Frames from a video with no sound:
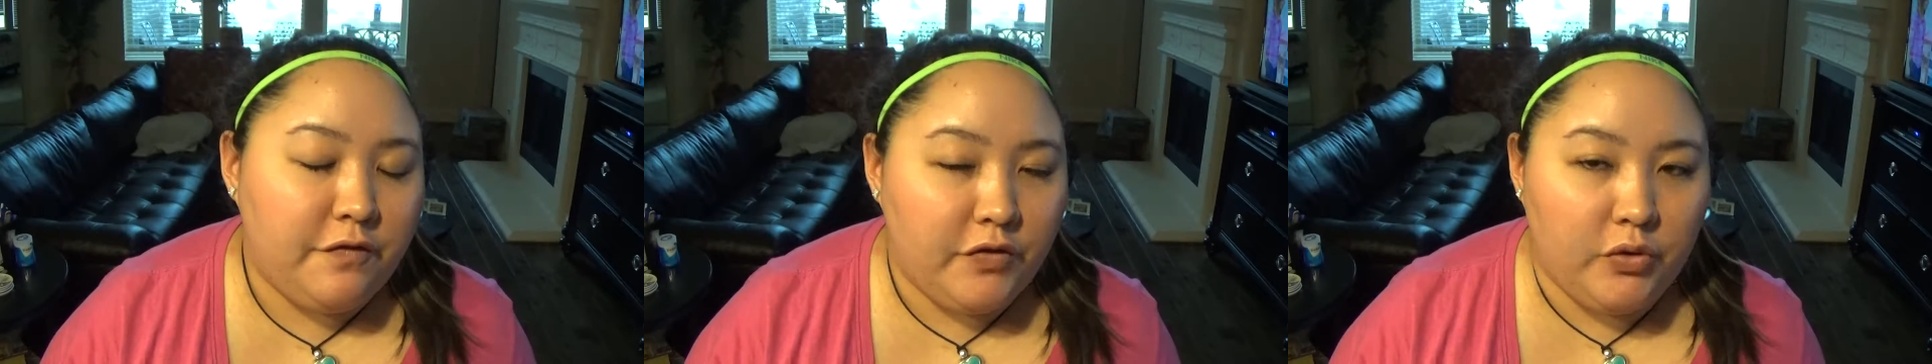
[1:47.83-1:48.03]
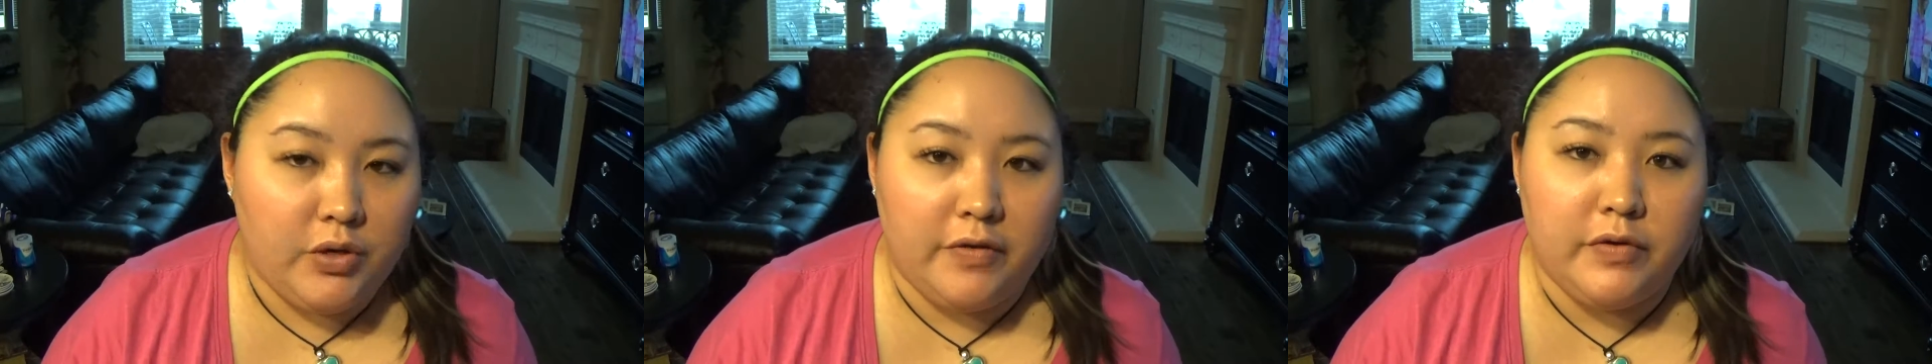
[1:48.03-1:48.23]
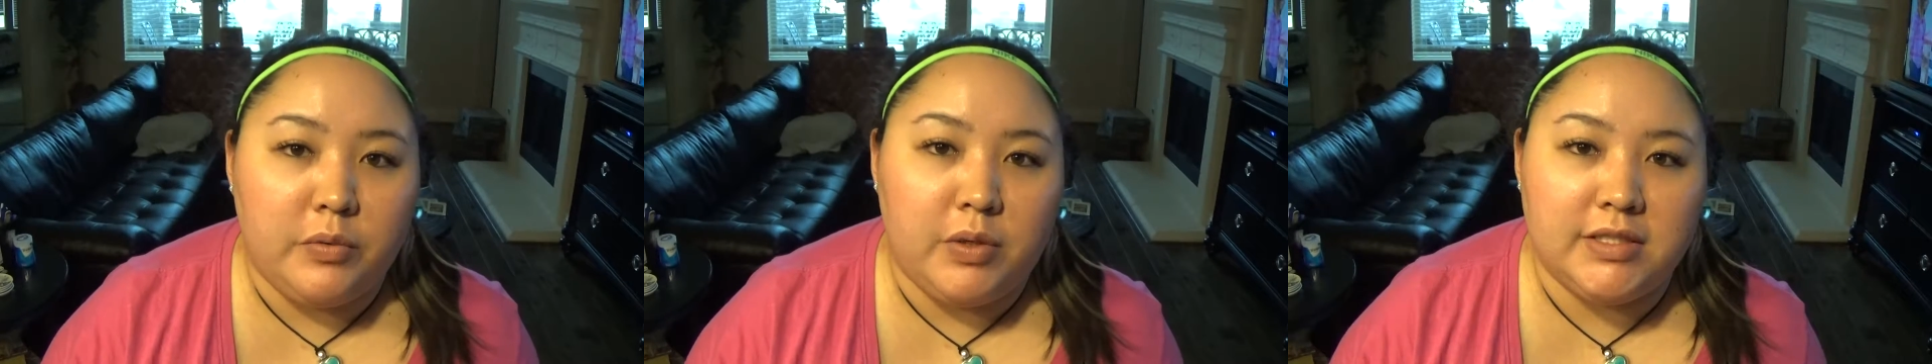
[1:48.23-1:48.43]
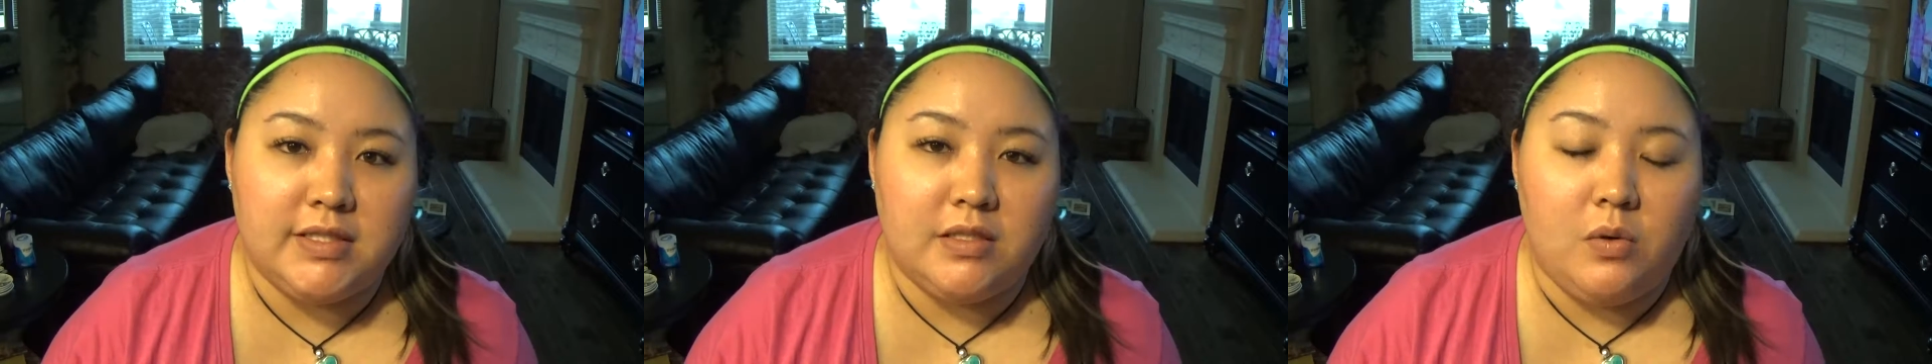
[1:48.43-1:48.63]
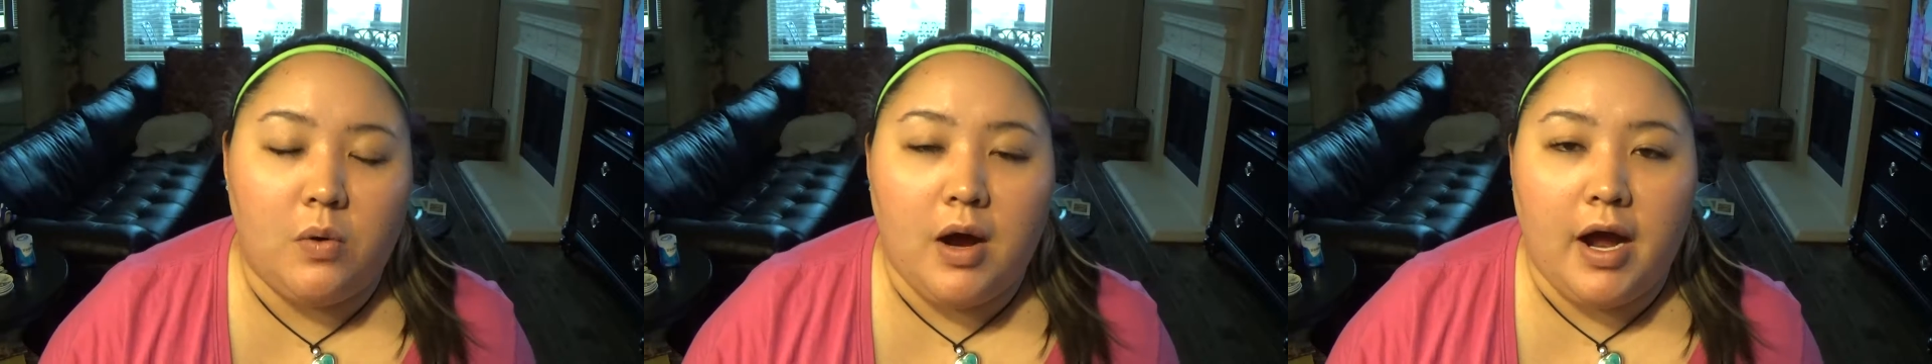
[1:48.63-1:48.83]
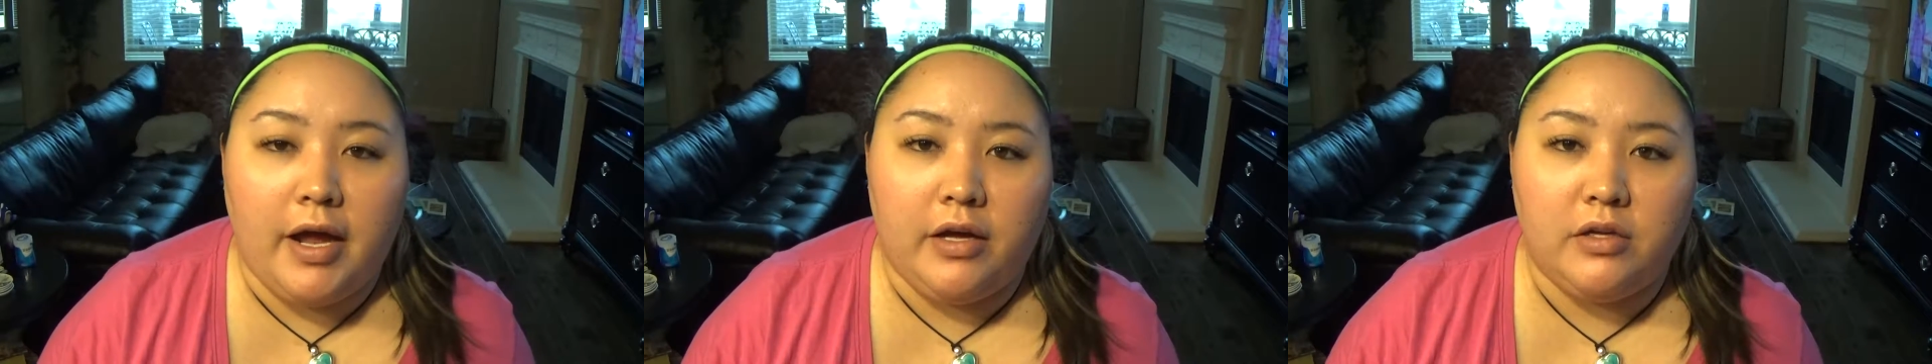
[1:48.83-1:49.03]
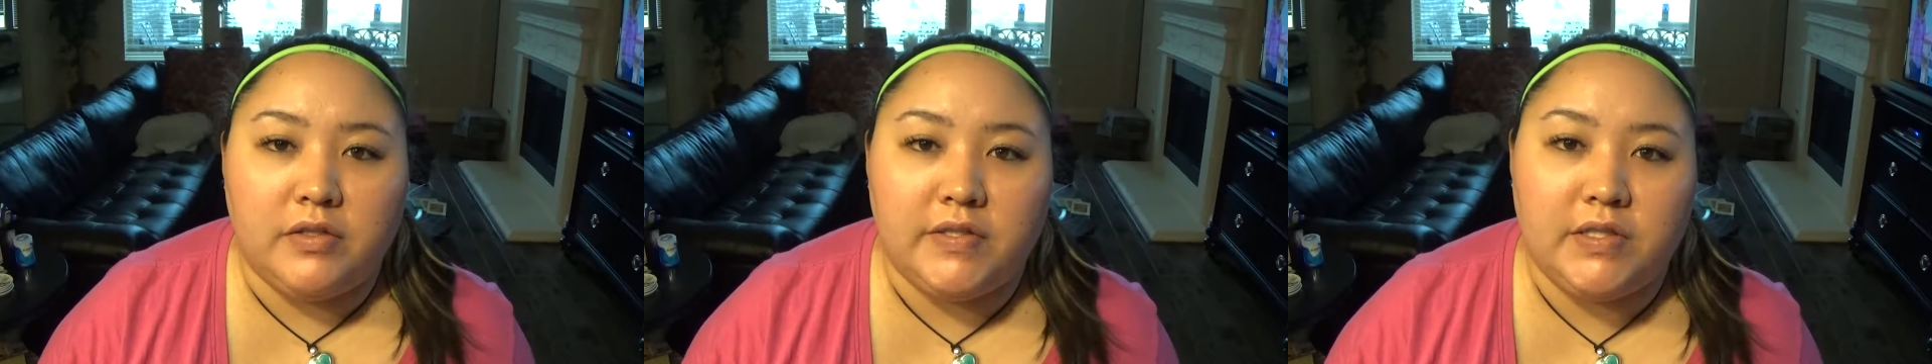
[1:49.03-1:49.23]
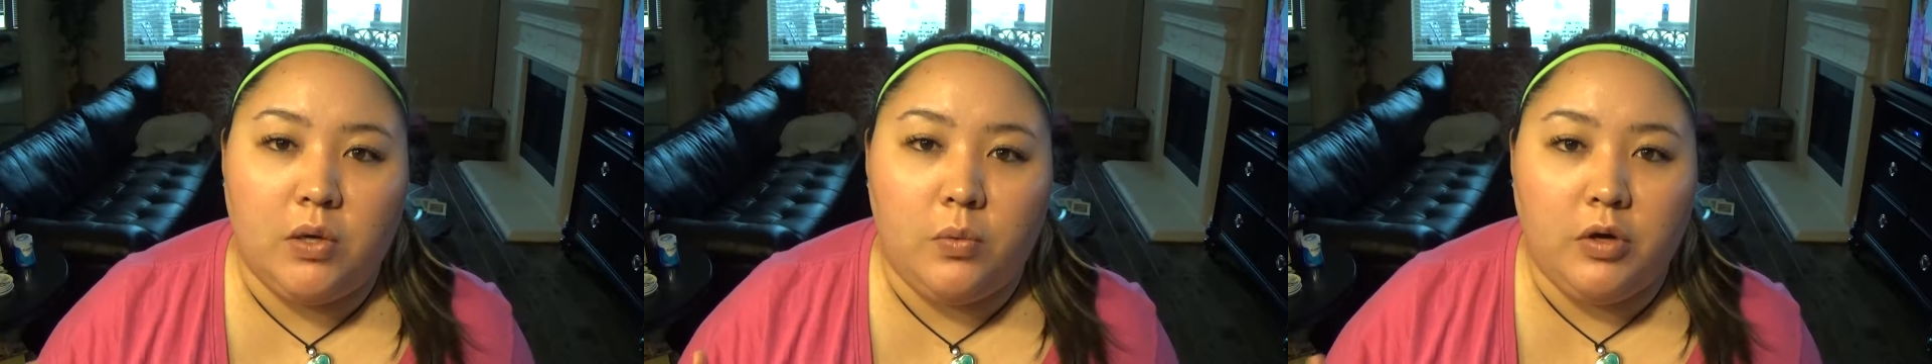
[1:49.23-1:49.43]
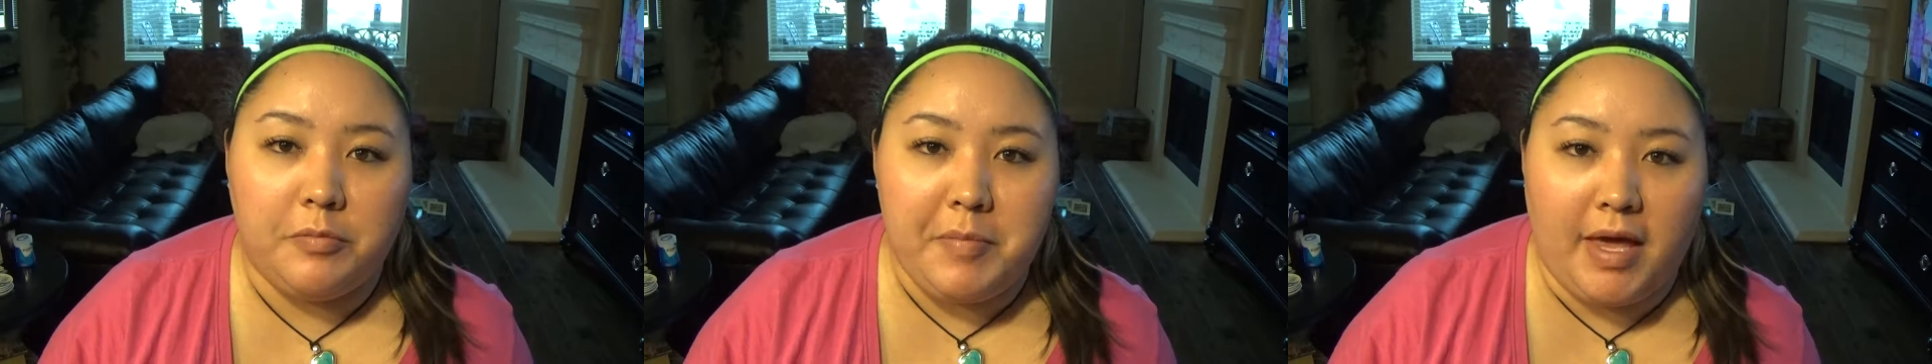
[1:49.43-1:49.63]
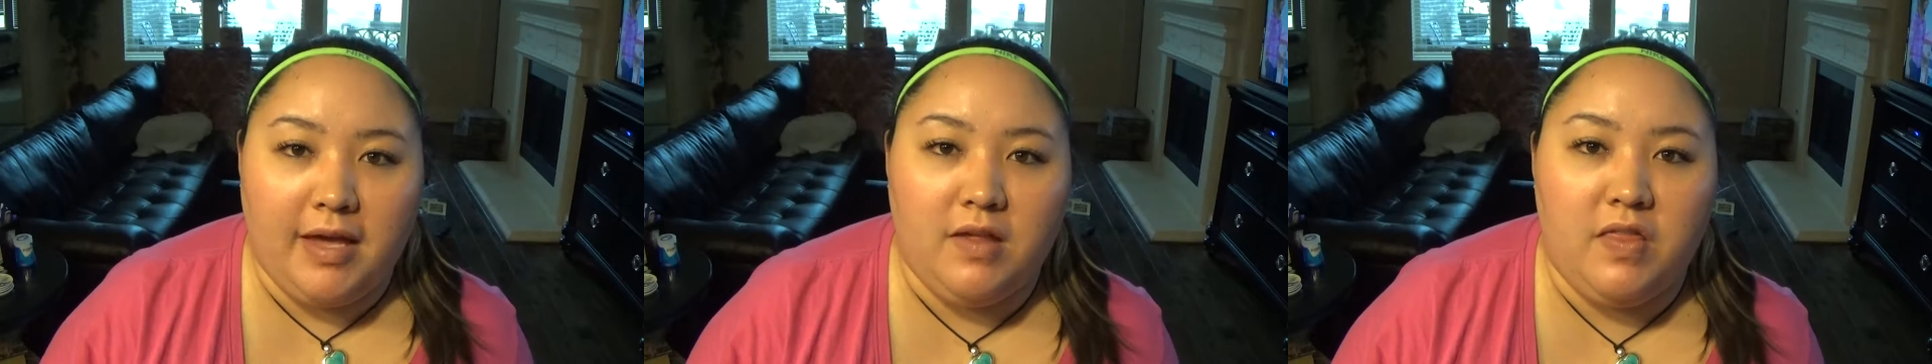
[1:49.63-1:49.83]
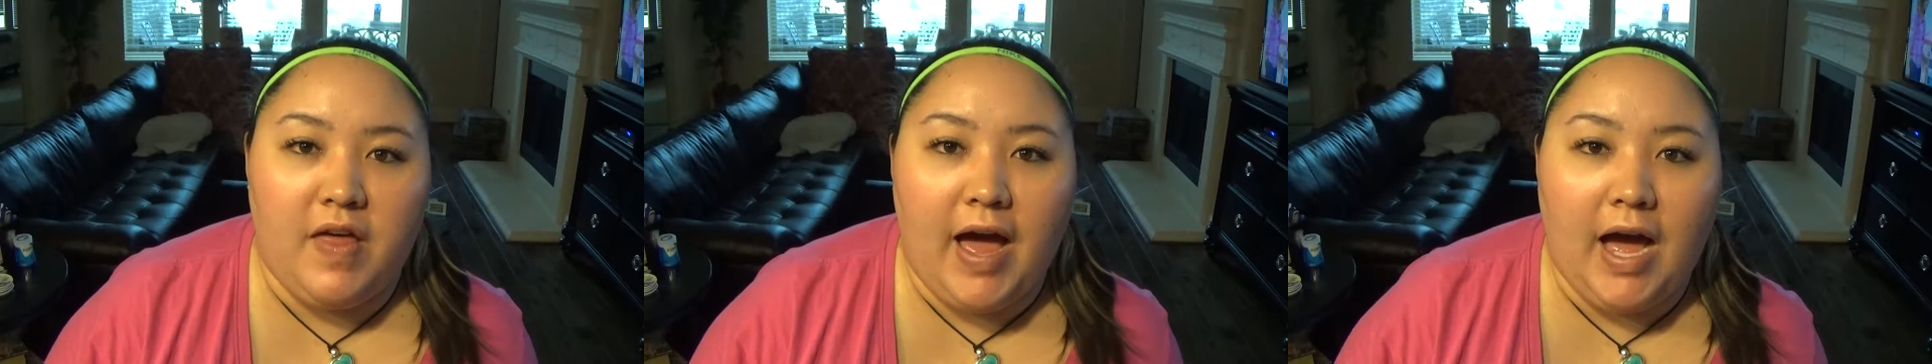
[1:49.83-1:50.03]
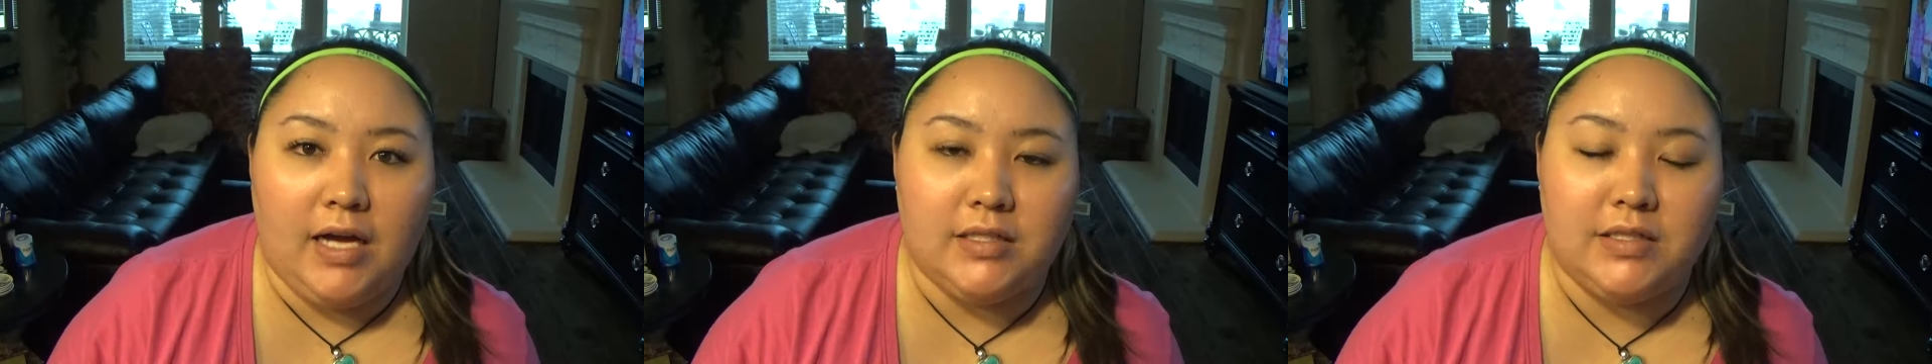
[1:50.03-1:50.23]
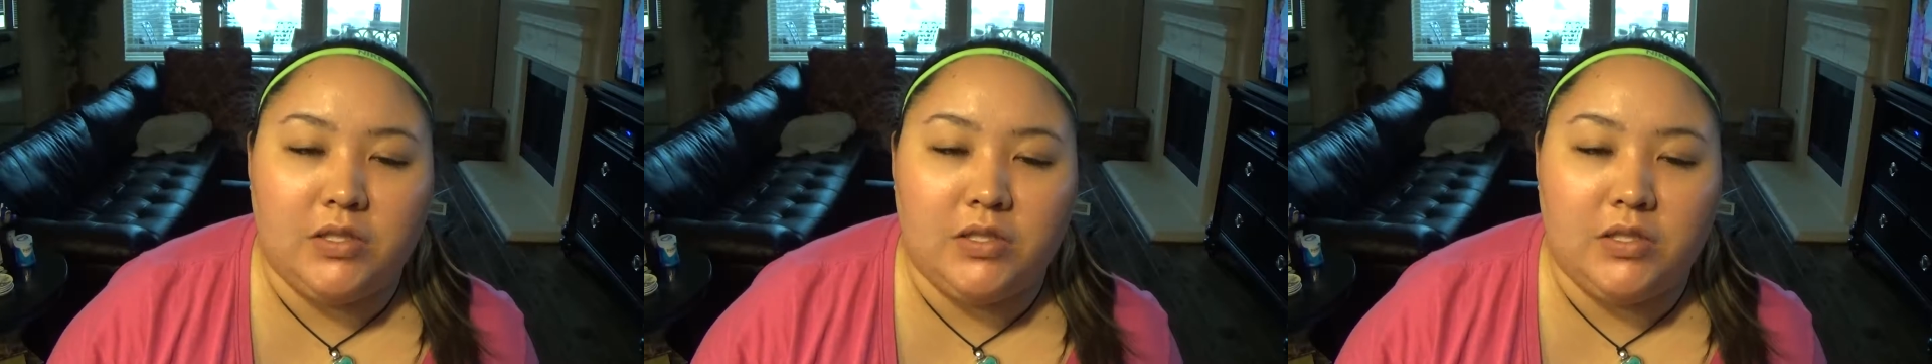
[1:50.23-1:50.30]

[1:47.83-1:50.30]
food every once in a while so we'll make that